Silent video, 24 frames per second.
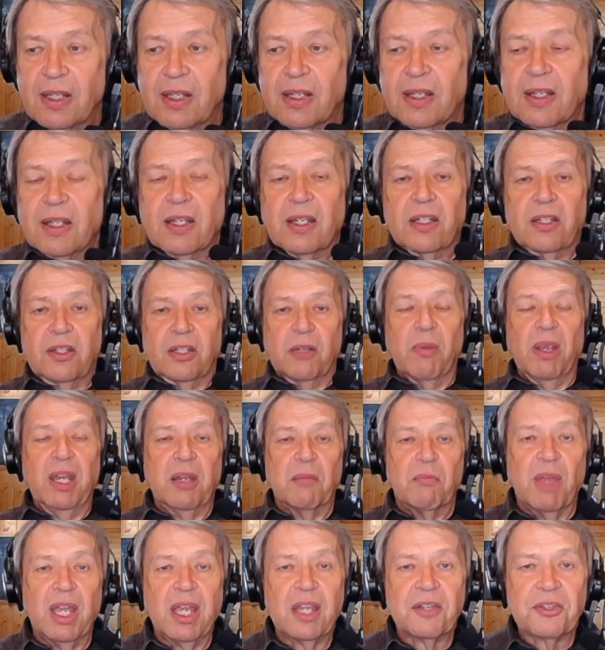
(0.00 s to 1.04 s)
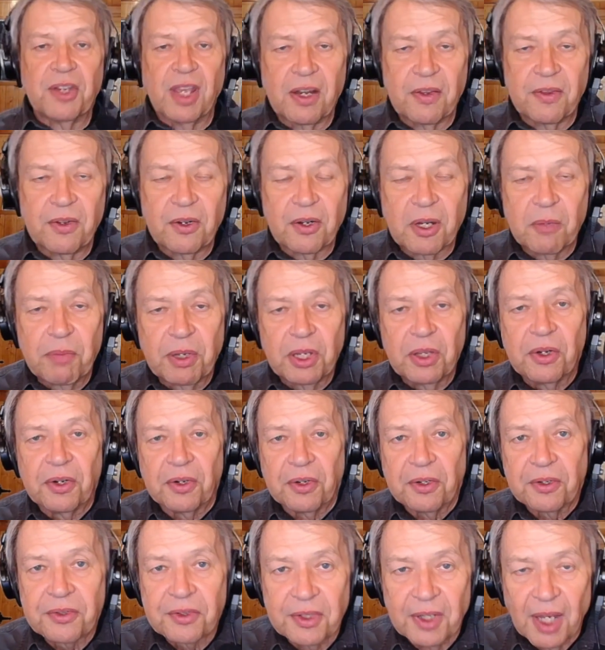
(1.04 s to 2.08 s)
I mean, she did a lot of damage.
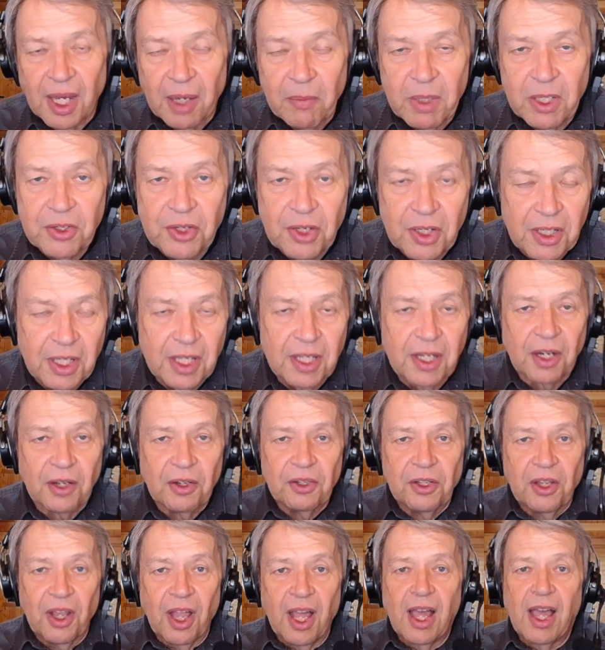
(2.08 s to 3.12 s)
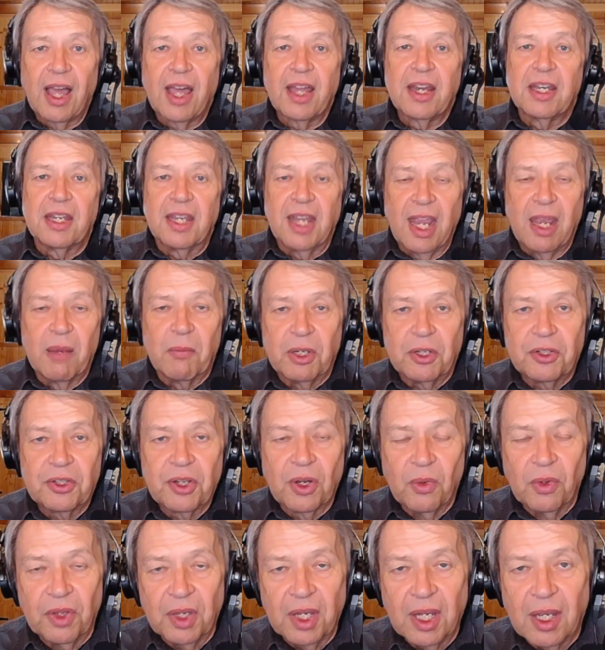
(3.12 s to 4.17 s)
Show them, "You're going to fire me without even
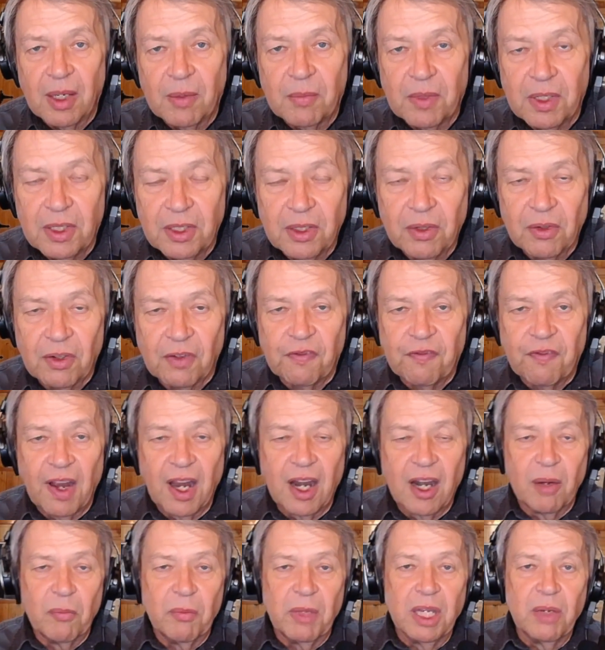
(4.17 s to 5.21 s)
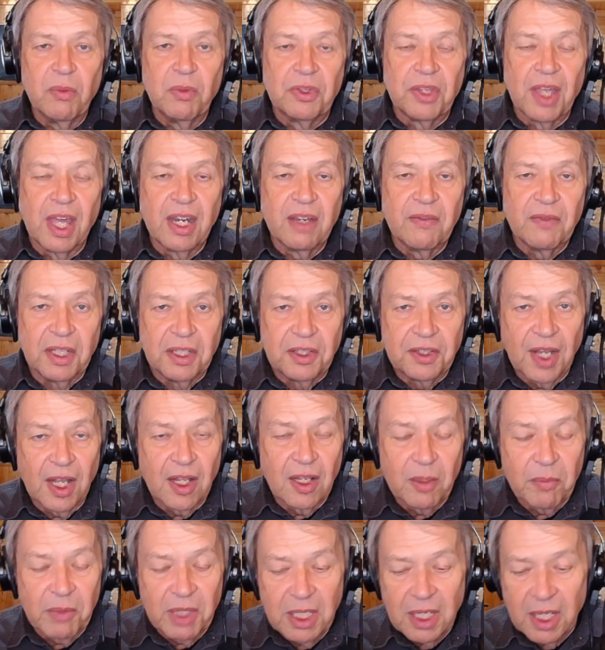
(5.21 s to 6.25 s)
telling me," and it was
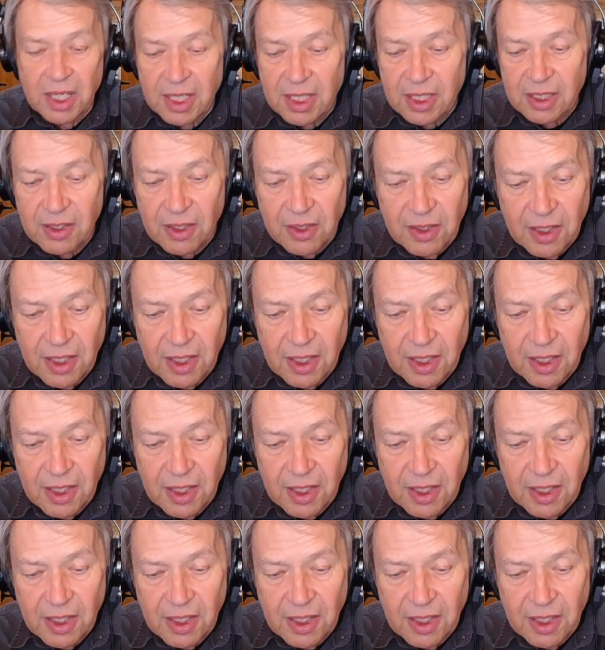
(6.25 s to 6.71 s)
horrific.